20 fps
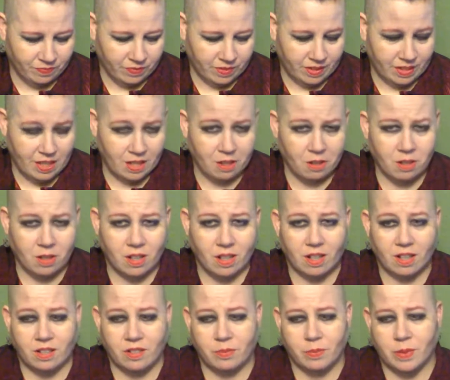Tarot
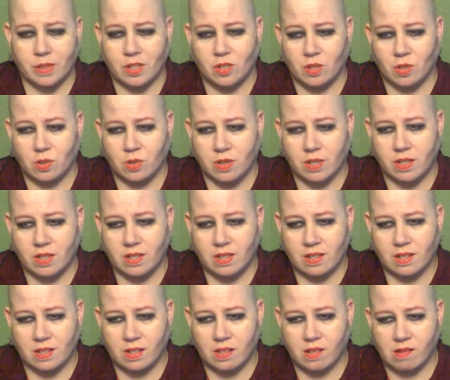card of my choice.